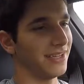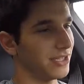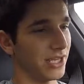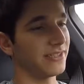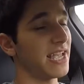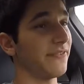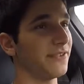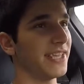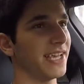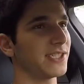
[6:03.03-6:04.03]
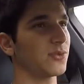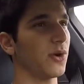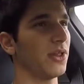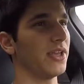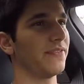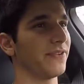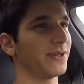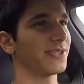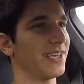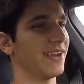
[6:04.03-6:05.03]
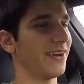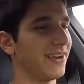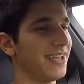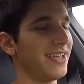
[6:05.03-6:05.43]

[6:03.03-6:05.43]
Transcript: It just definitely gets squirrely in first gear.